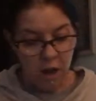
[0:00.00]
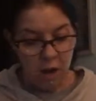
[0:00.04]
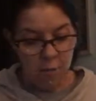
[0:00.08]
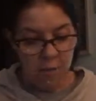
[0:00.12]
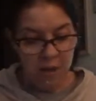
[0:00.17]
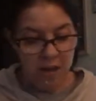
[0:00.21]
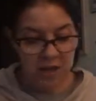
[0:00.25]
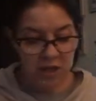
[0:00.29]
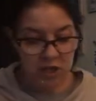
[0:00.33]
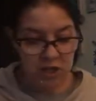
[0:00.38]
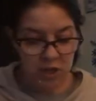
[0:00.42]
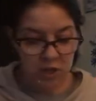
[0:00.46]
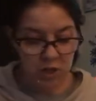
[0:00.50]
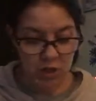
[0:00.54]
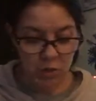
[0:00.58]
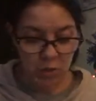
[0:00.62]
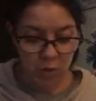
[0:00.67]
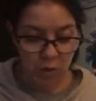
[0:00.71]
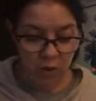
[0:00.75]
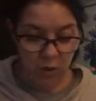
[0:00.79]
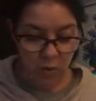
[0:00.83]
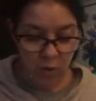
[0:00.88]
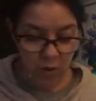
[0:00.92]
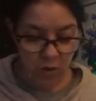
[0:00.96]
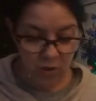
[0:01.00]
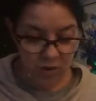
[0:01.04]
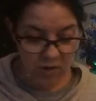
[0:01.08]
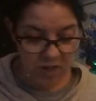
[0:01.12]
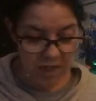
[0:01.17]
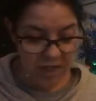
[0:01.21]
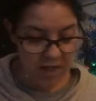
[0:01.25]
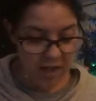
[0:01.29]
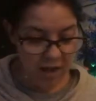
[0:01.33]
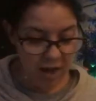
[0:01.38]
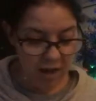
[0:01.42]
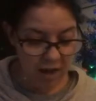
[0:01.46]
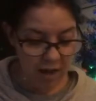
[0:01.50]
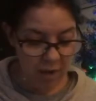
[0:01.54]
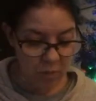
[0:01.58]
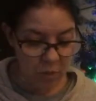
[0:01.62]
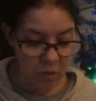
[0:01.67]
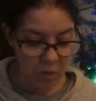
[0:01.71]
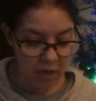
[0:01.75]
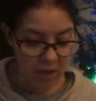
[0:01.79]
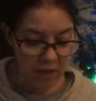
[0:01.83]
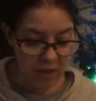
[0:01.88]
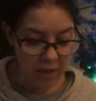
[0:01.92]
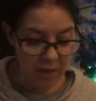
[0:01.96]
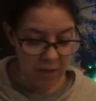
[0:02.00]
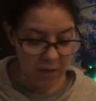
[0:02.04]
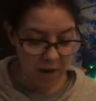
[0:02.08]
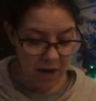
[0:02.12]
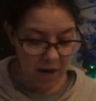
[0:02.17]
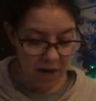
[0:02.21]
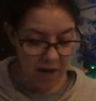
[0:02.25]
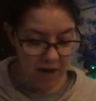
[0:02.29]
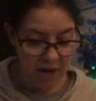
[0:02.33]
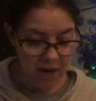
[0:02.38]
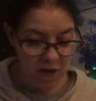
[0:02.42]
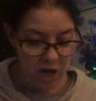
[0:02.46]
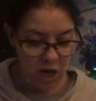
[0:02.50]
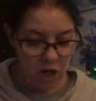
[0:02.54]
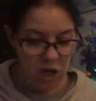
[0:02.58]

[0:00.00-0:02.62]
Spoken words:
but as usual, the words did not come quickly to mind.